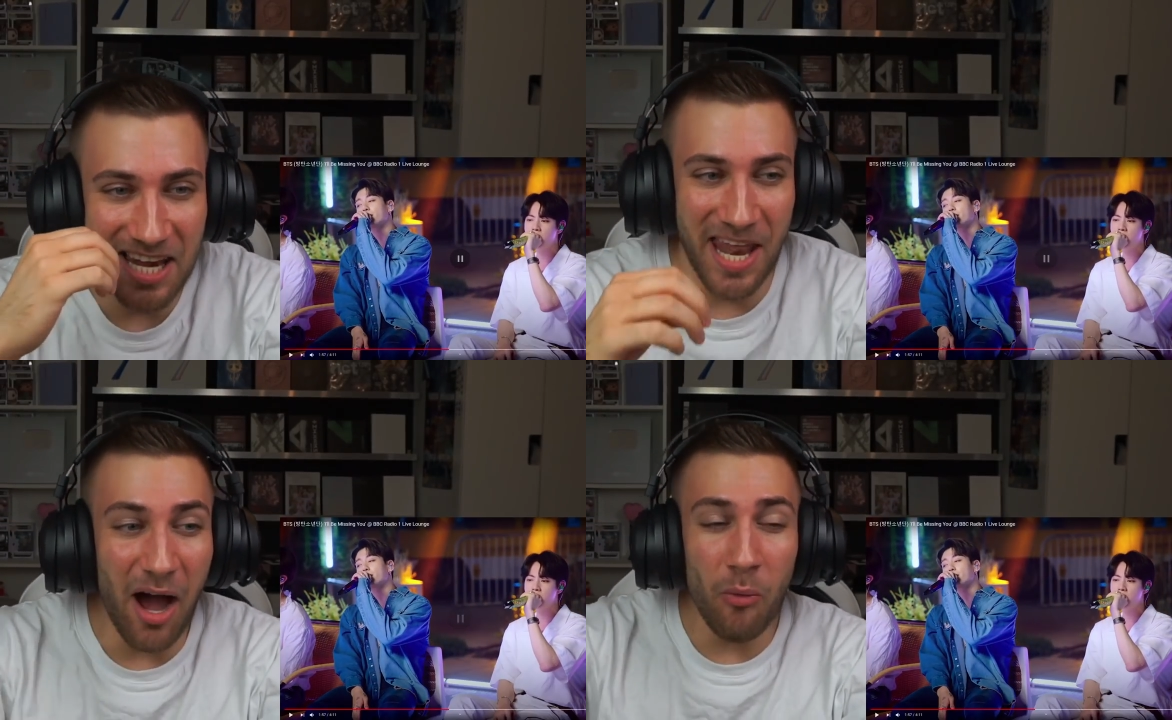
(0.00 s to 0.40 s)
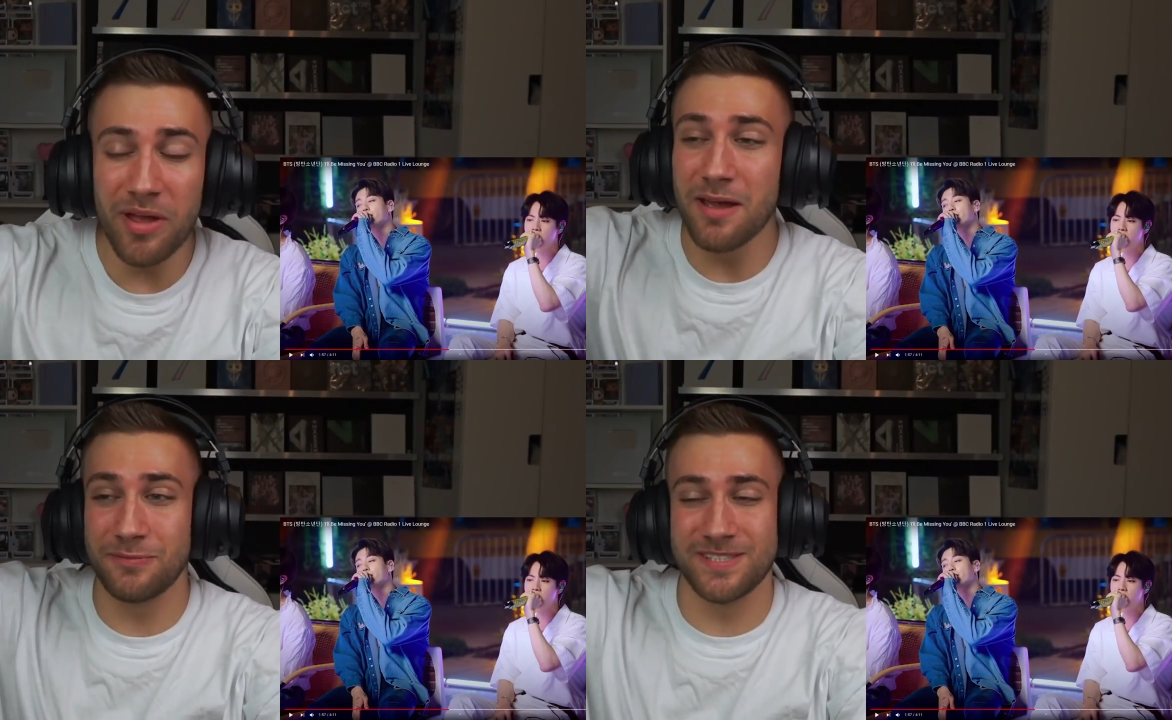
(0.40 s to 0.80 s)
Speaker 1: Now we
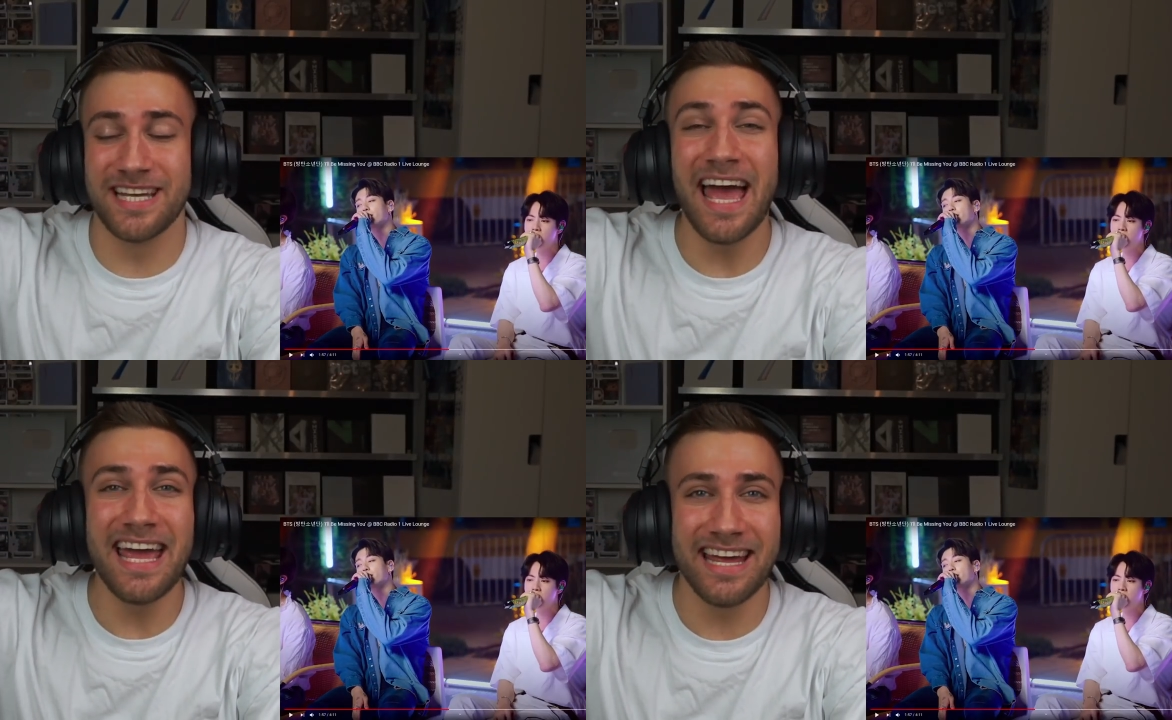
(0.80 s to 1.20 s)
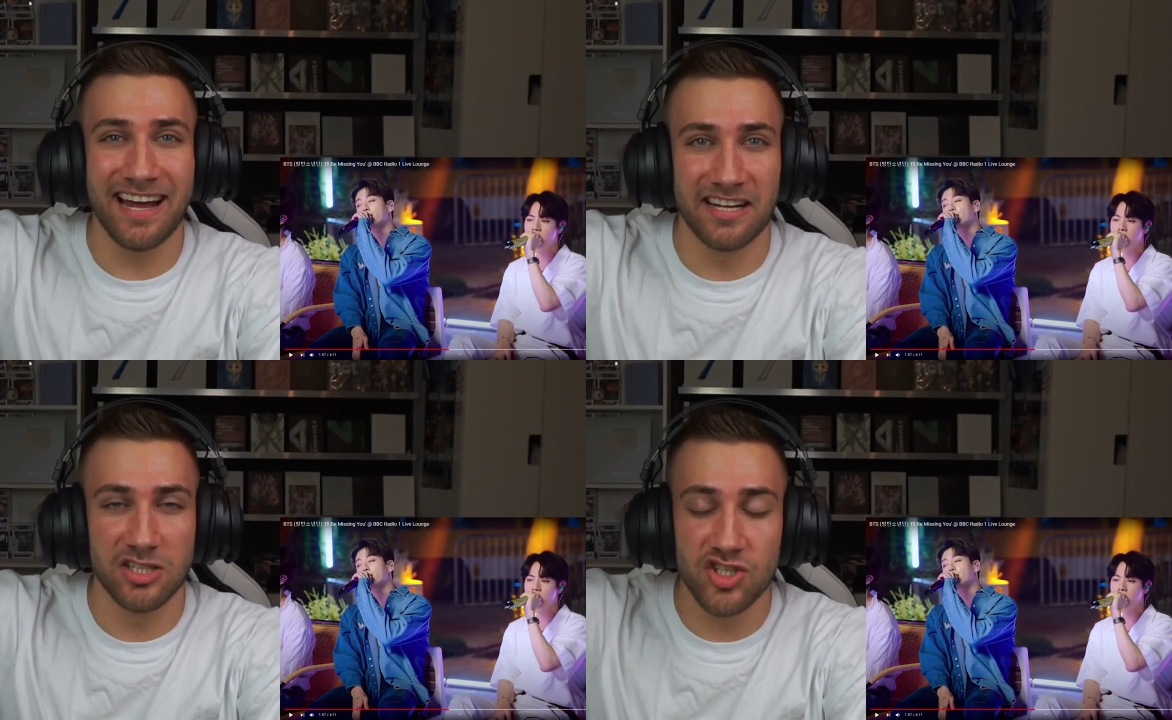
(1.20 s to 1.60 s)
have Taeyang
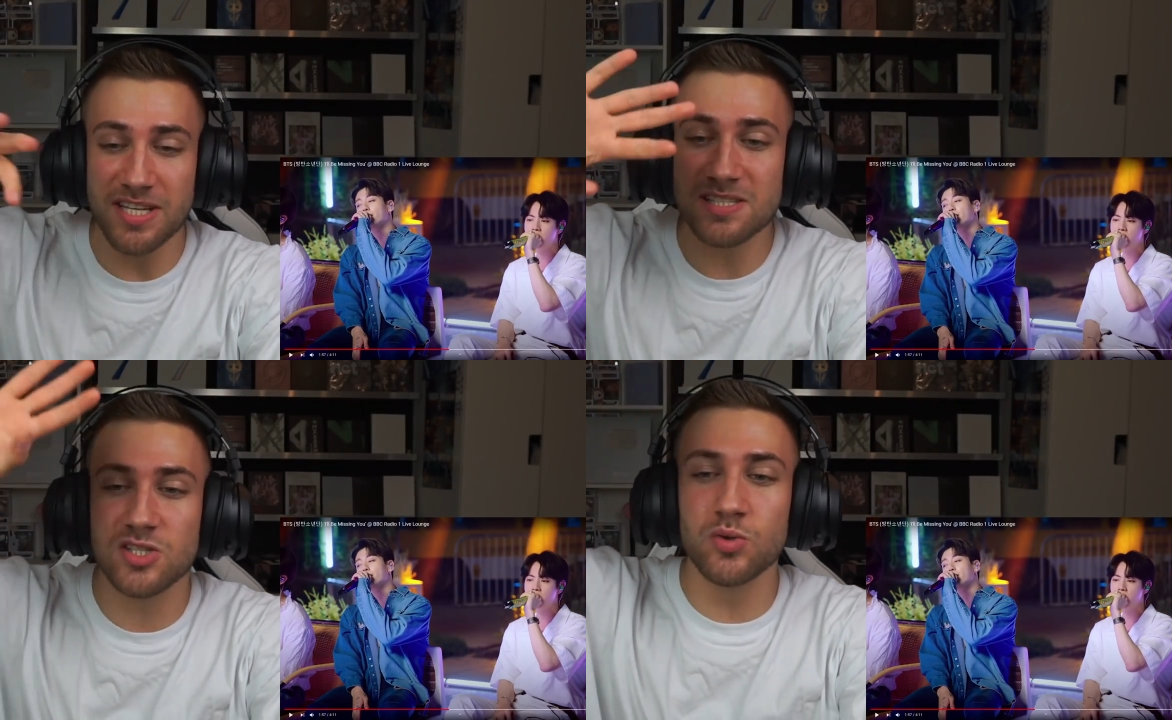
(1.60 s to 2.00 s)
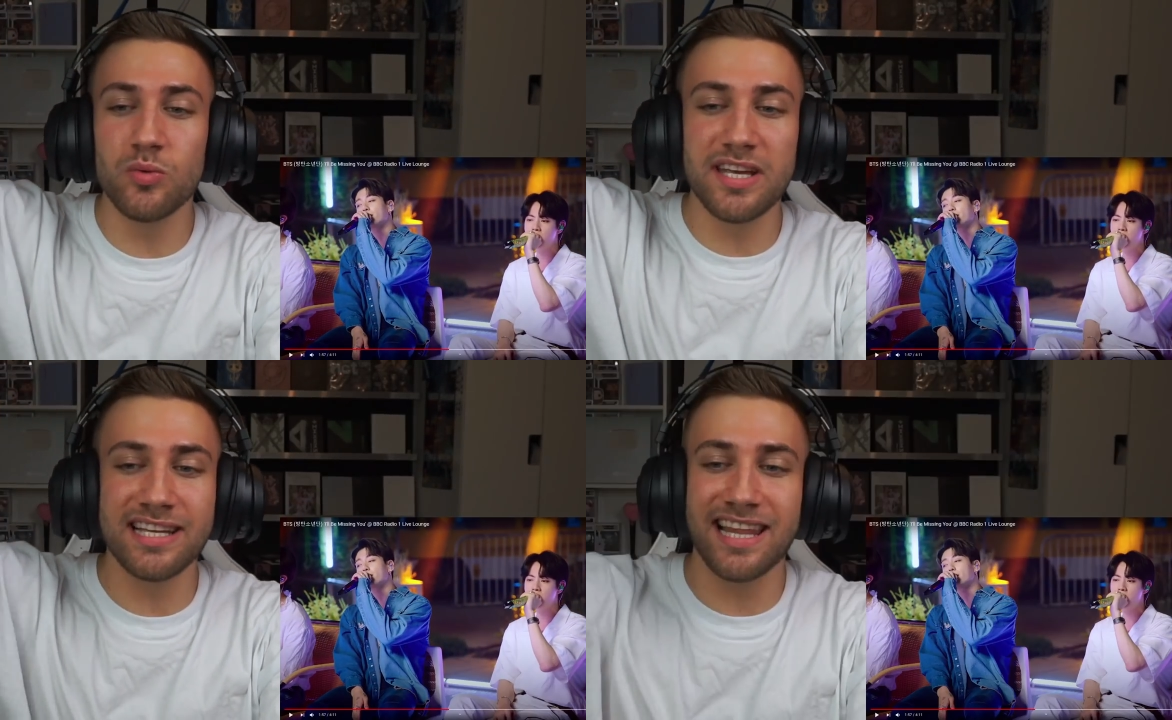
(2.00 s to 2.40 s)
just
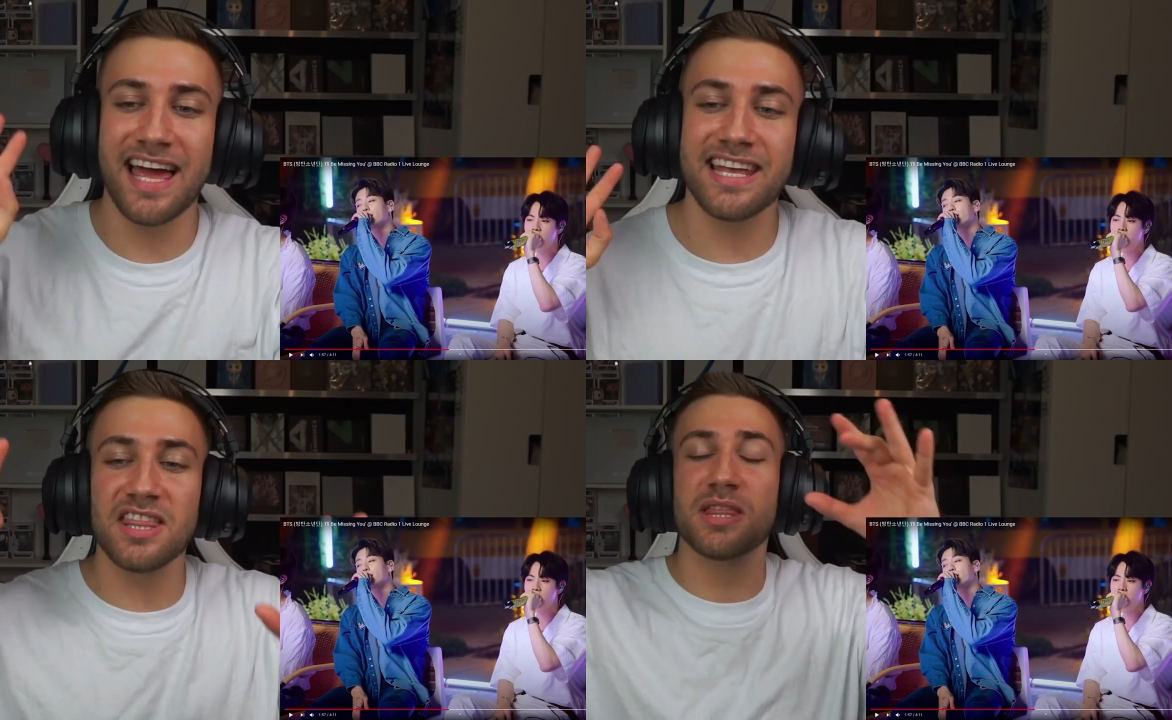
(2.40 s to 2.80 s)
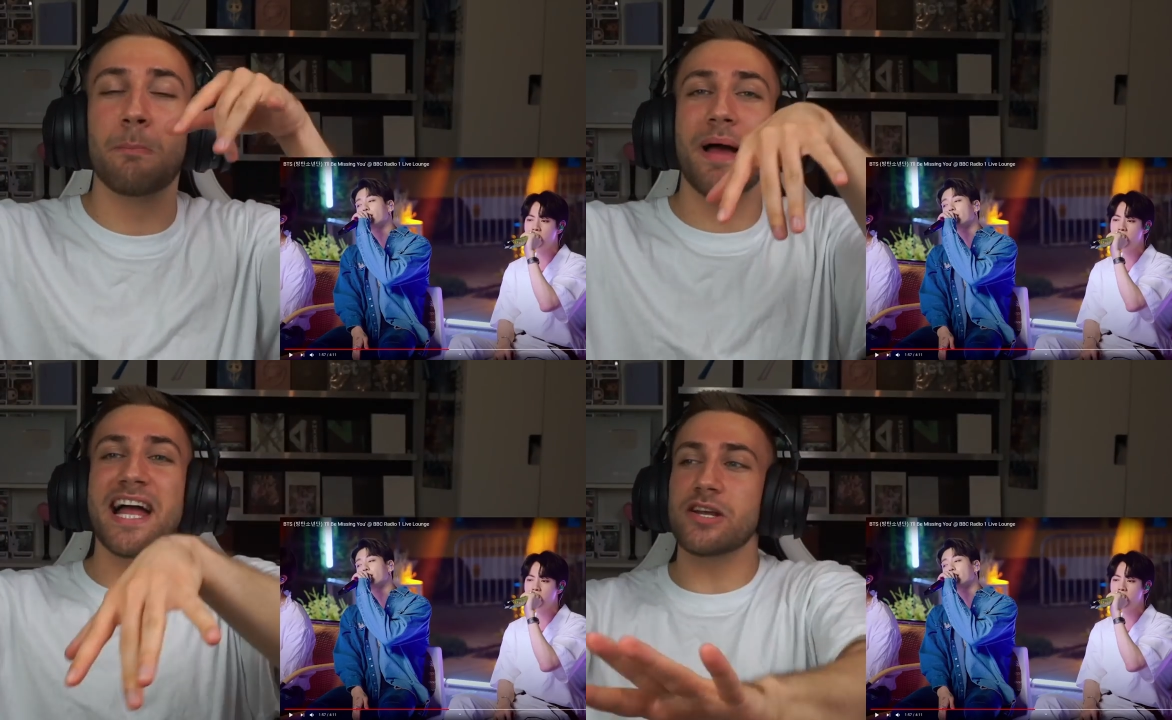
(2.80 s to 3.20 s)
doing like in the
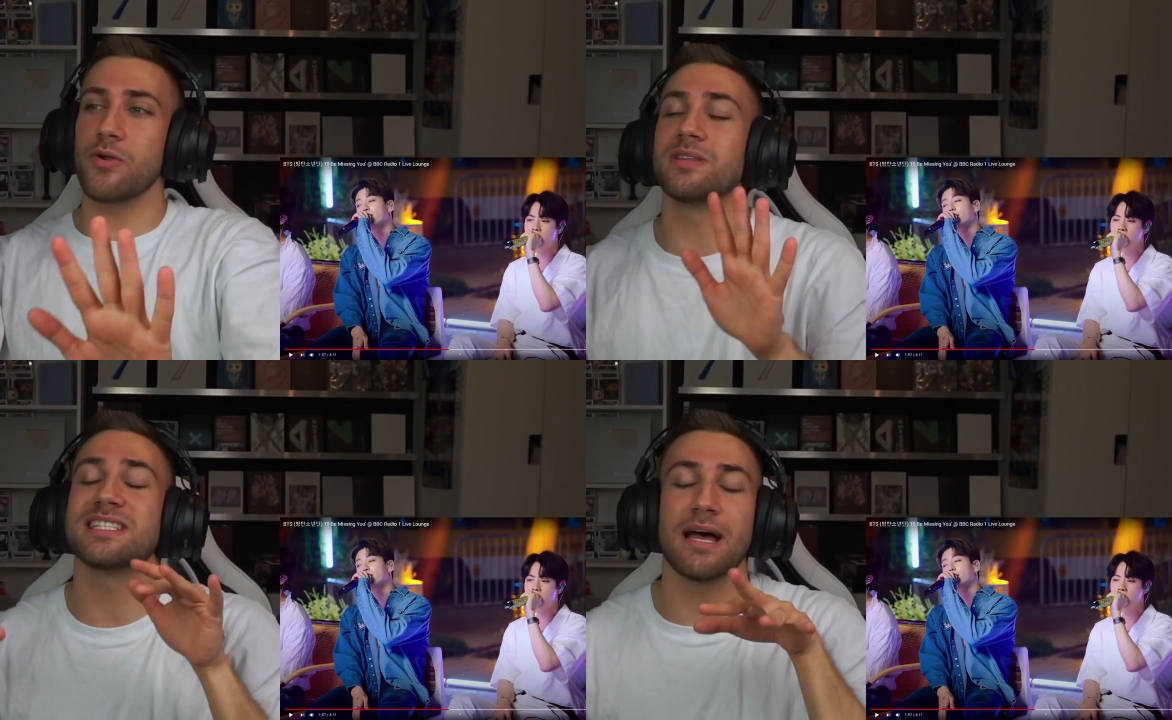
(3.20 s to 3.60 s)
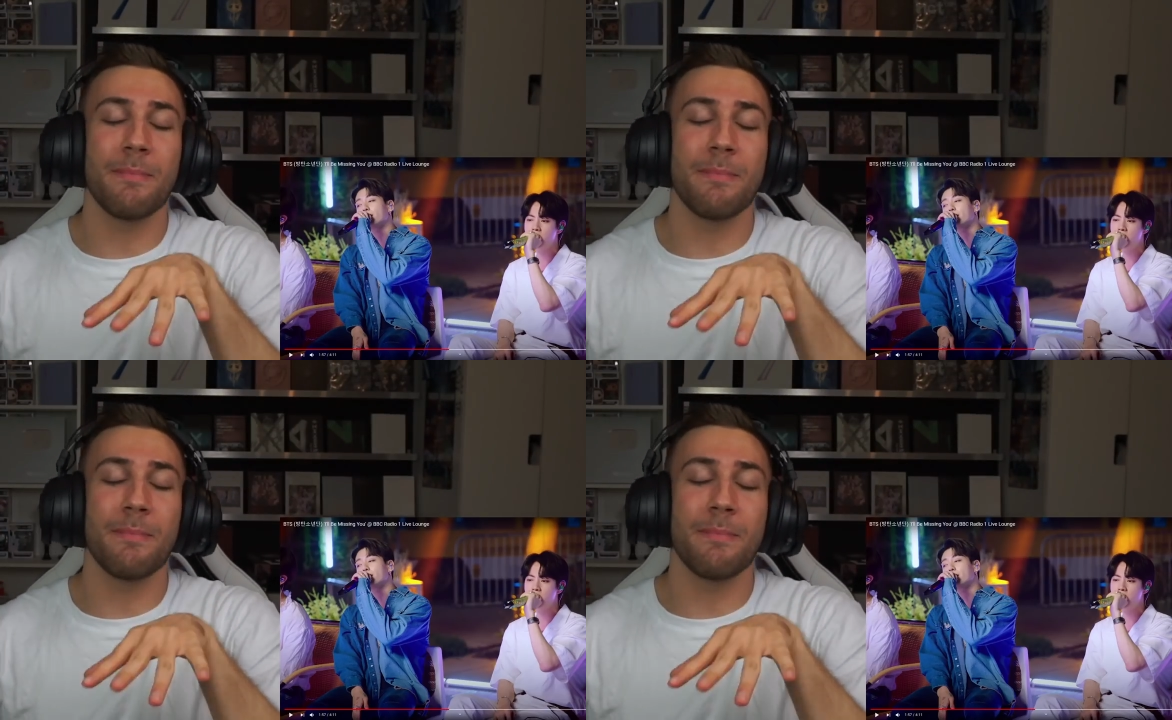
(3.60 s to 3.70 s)
background some